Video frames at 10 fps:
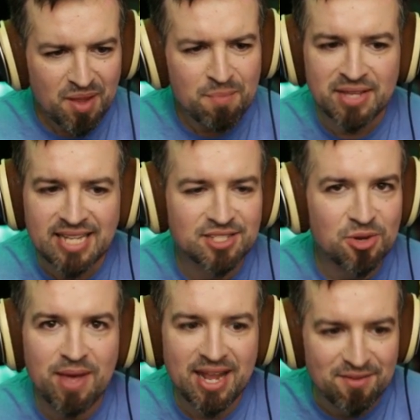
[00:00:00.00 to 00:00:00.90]
But that's
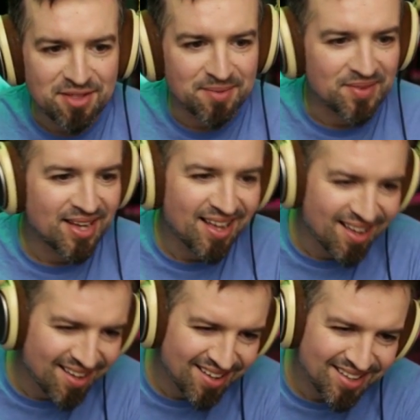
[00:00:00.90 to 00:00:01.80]
so many of them.
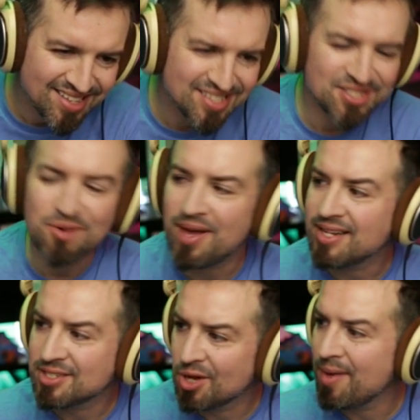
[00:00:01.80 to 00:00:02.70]
so
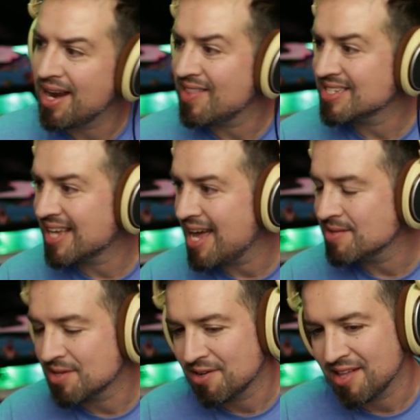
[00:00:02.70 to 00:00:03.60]
many, so many of these
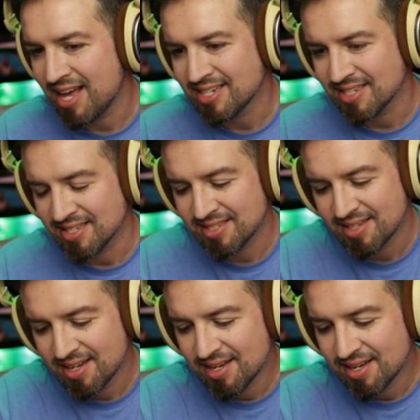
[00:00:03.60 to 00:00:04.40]
games are early access.